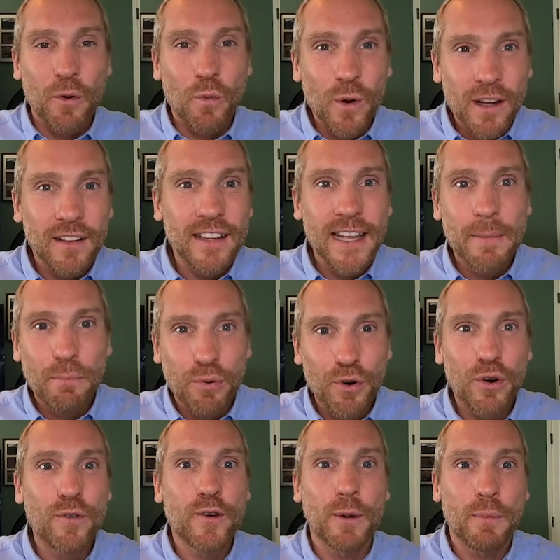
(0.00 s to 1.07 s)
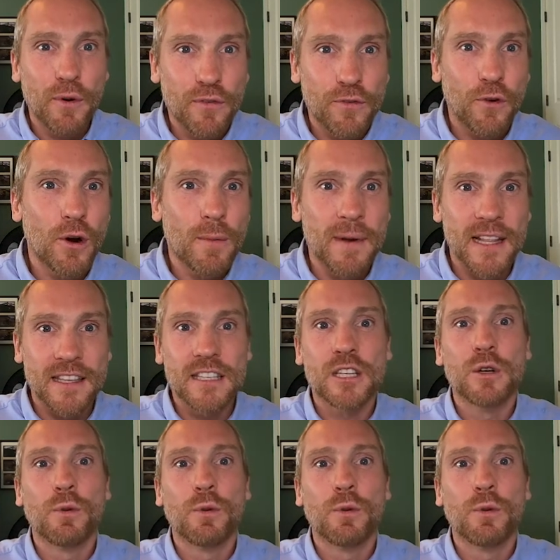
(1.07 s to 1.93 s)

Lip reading: it will improve your performance.